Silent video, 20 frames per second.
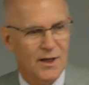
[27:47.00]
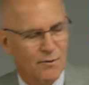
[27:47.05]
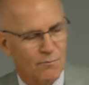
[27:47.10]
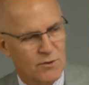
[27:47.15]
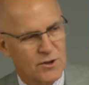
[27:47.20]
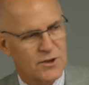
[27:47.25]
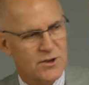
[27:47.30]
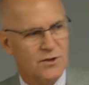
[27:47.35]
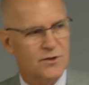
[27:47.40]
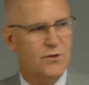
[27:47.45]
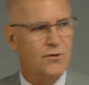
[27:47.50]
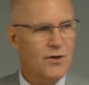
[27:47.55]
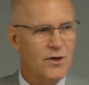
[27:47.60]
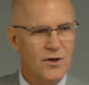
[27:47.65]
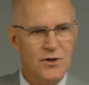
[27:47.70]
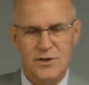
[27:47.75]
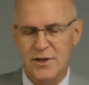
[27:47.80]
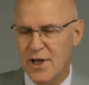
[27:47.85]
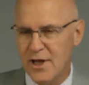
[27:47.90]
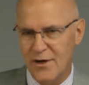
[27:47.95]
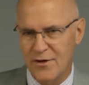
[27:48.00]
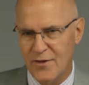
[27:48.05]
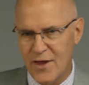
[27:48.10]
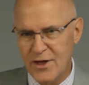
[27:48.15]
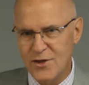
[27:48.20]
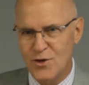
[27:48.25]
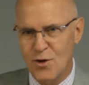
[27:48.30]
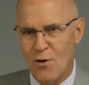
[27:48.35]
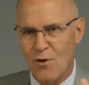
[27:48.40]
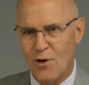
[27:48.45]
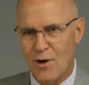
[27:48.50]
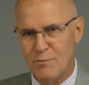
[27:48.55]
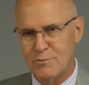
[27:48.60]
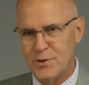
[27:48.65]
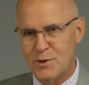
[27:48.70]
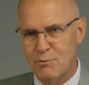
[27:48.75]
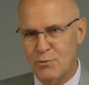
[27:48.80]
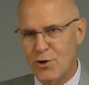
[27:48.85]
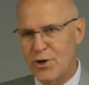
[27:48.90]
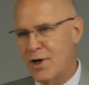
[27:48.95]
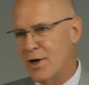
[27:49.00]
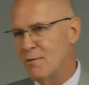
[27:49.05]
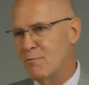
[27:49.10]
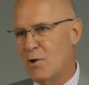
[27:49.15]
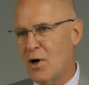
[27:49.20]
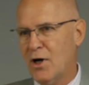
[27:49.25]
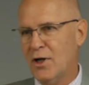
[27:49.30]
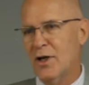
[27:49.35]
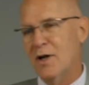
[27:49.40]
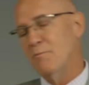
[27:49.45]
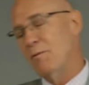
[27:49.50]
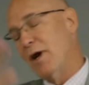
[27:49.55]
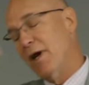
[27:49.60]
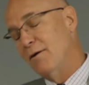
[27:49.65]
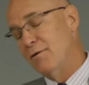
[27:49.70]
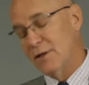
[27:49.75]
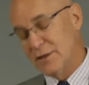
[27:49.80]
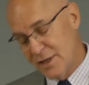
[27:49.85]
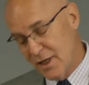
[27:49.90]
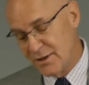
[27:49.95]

which two years later they tore up to put in a parking lot. But anyways,